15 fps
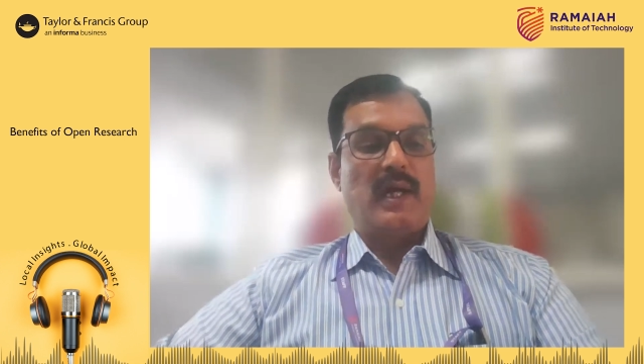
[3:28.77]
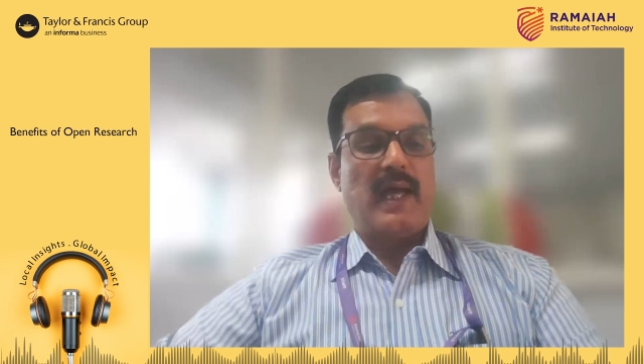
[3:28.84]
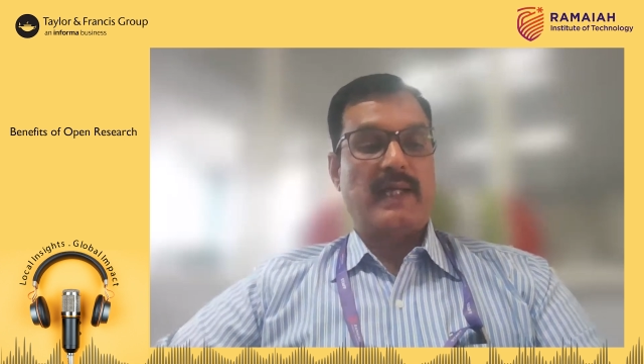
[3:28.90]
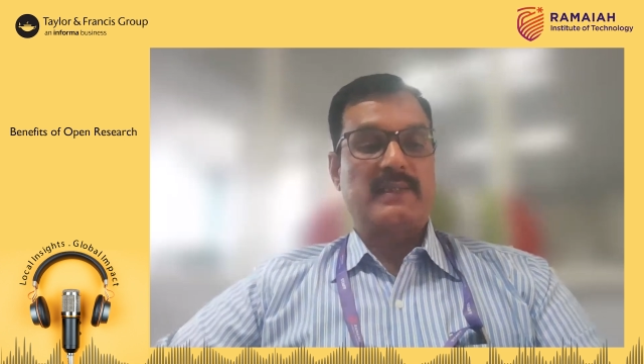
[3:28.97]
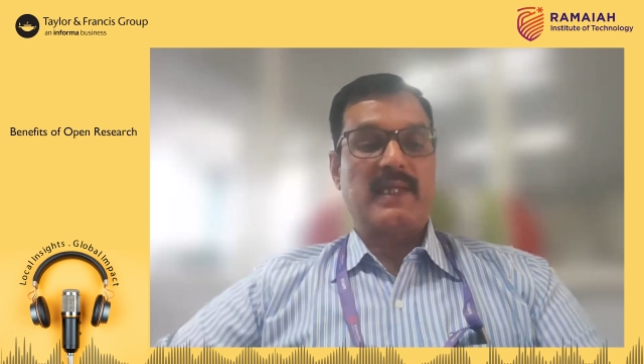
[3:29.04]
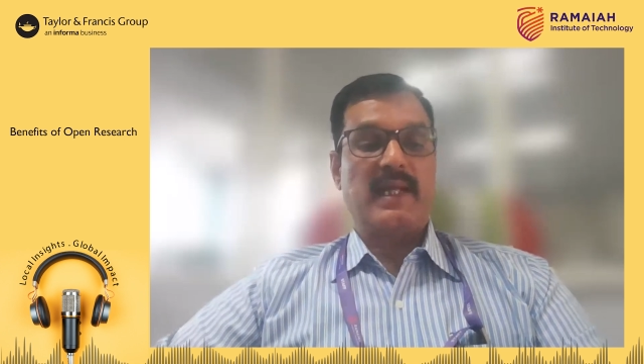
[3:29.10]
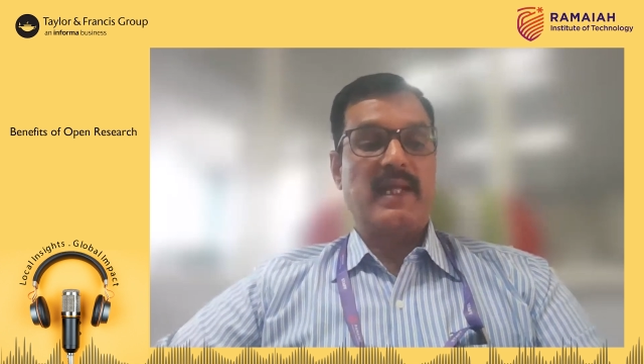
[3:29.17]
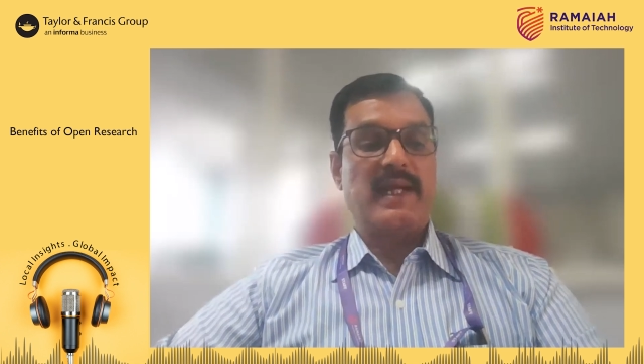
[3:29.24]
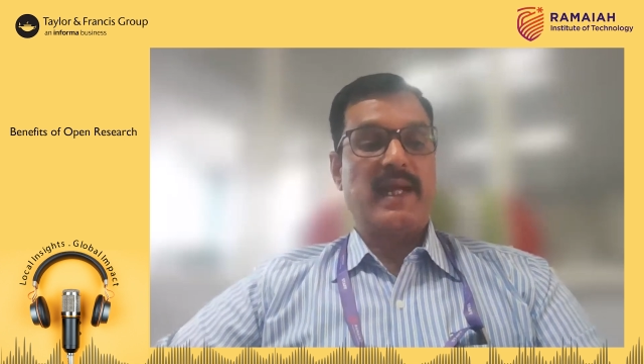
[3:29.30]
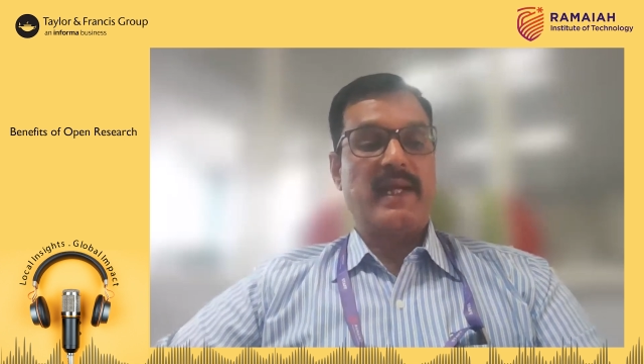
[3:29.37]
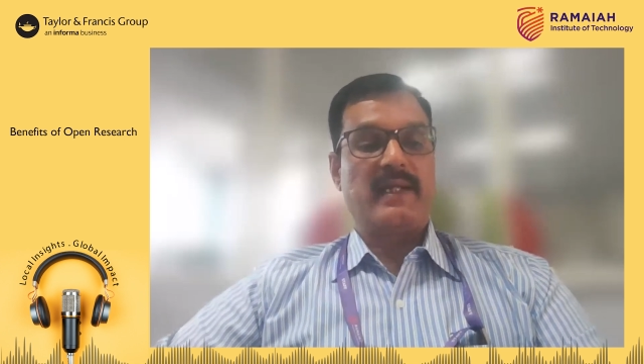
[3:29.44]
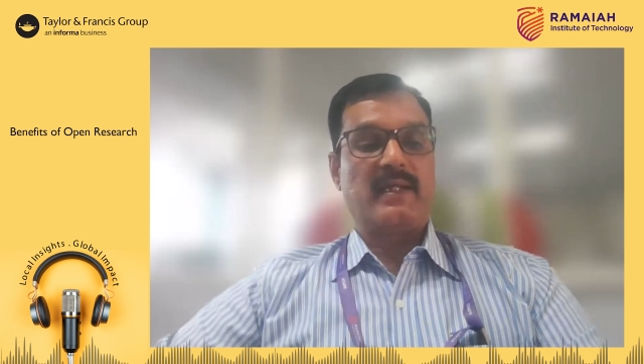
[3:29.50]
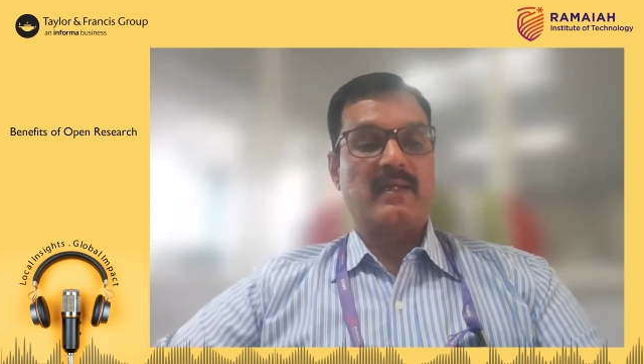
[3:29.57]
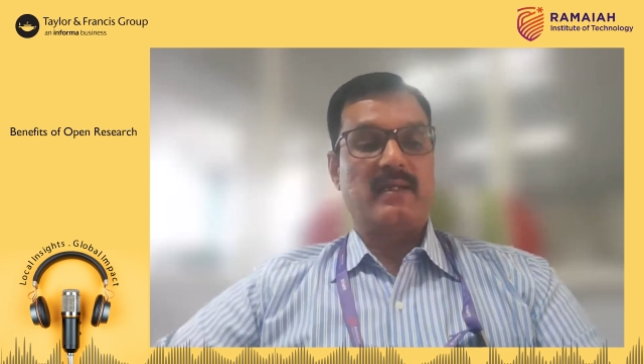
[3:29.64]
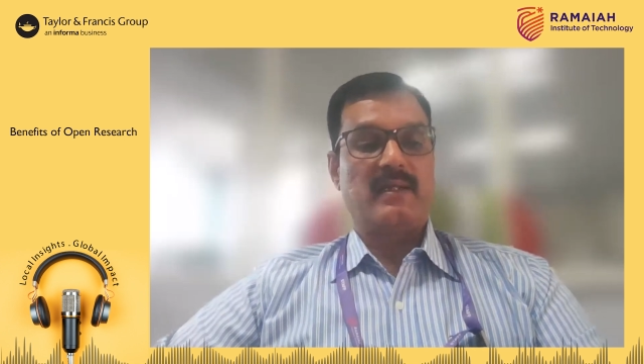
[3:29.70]

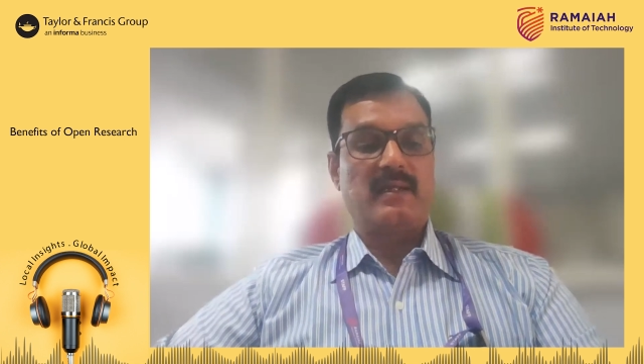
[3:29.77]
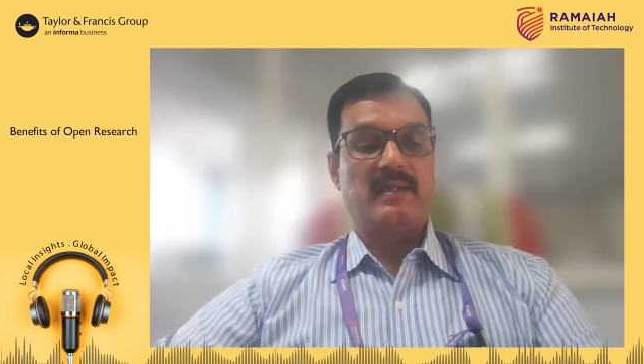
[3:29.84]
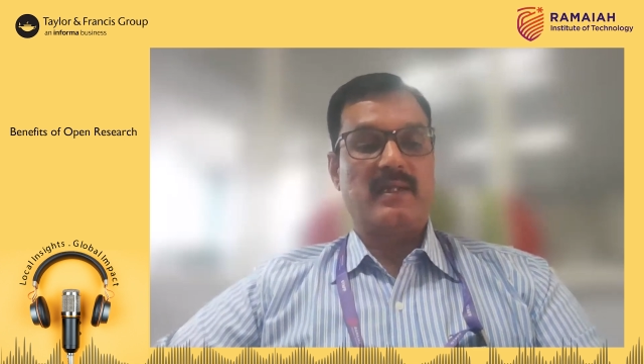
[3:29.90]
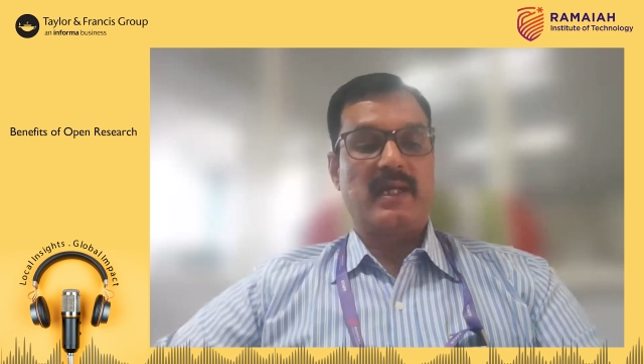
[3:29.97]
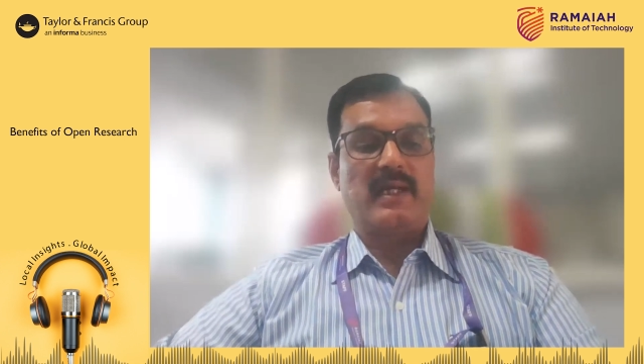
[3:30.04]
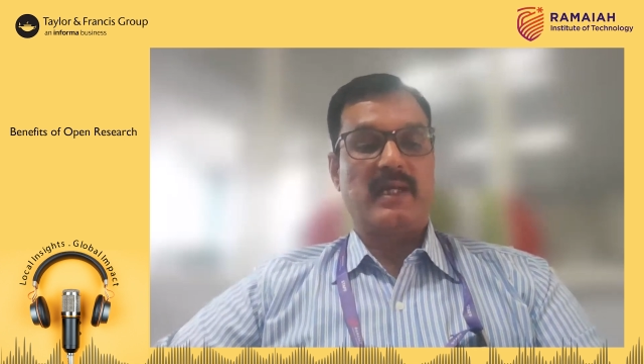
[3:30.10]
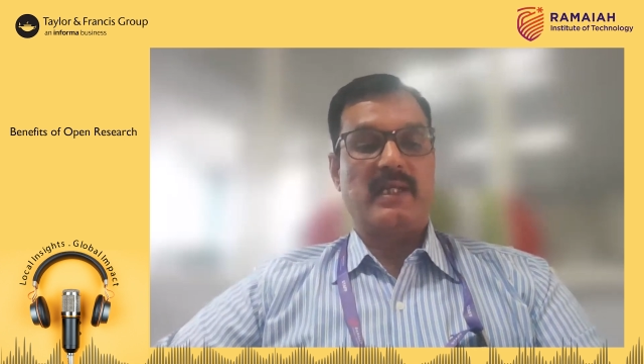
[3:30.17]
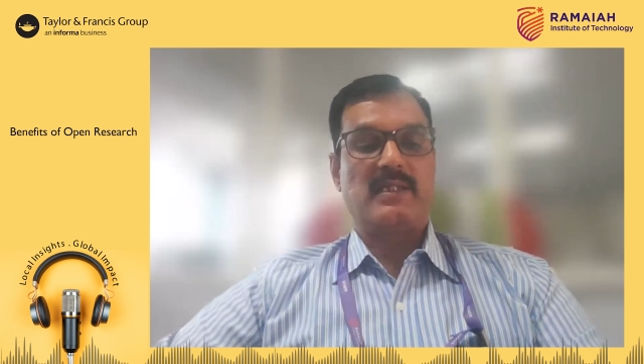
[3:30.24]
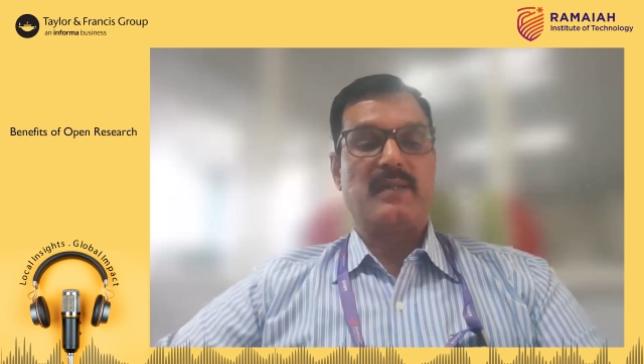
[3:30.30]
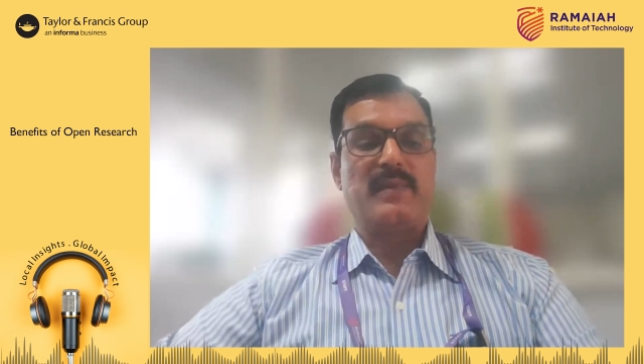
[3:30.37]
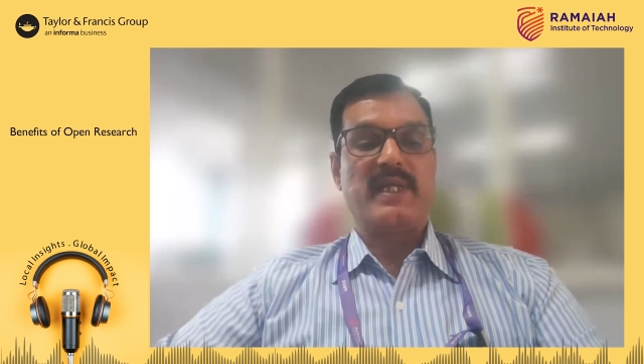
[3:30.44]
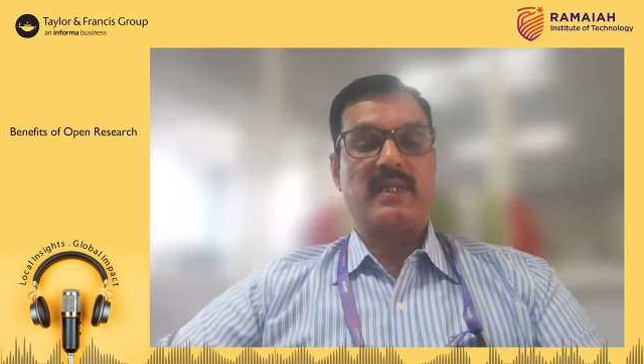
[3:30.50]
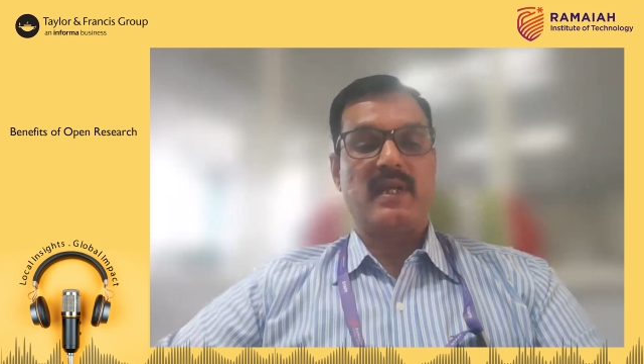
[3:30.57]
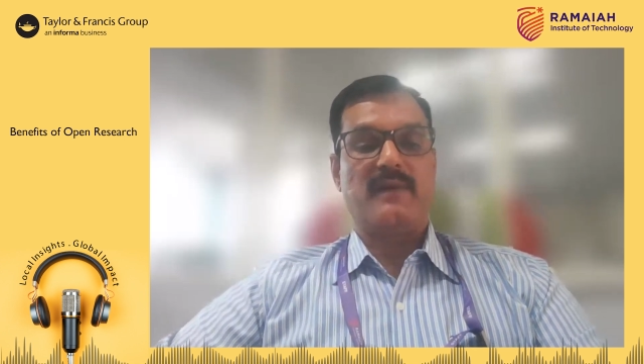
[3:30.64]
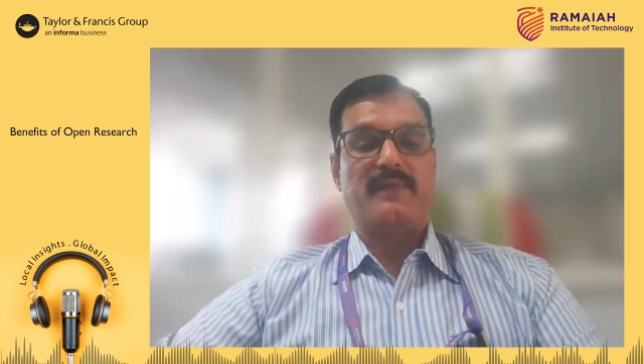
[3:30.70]
accelerate the
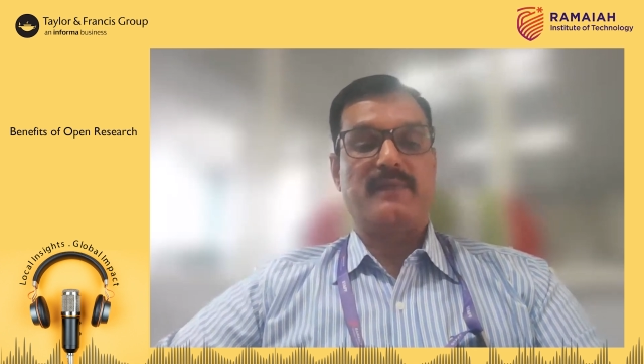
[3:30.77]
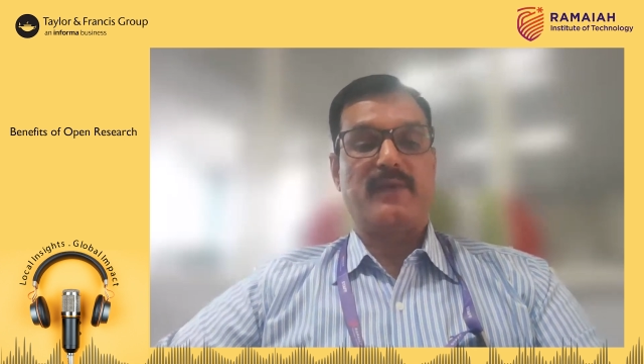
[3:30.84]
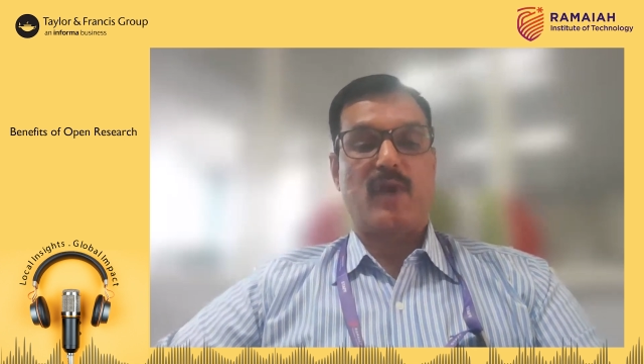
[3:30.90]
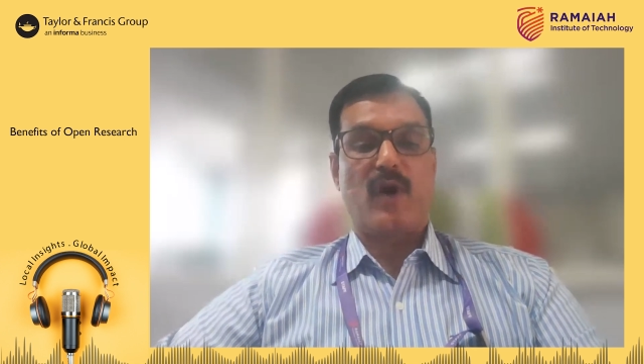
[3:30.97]
dissemination of